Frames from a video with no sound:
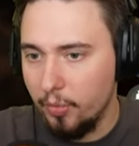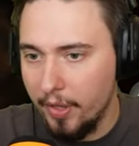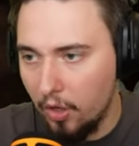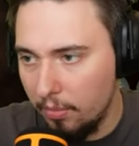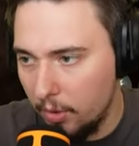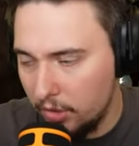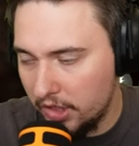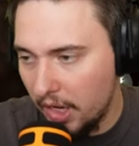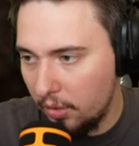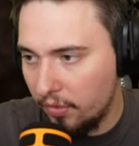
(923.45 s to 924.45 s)
We're almost
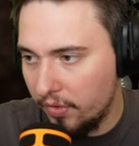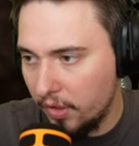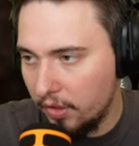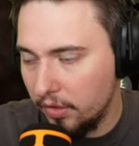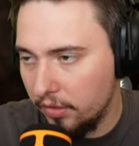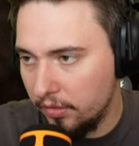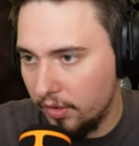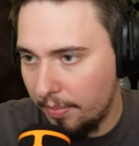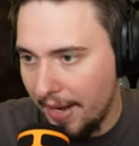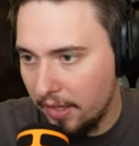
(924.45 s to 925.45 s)
out of the,
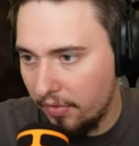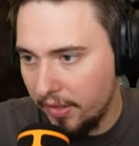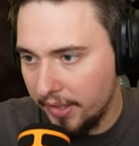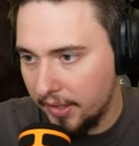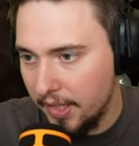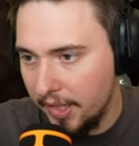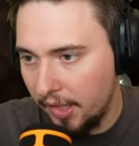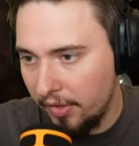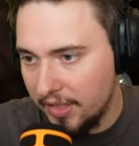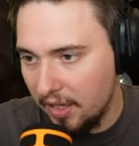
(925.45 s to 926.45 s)
the bad thing.
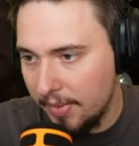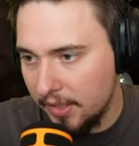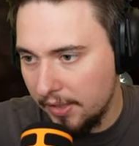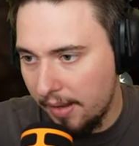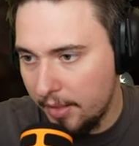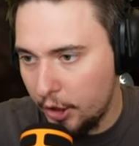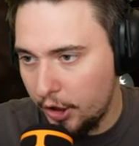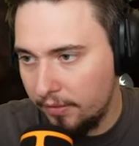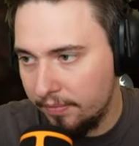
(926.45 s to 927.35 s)
Increase elemental damage.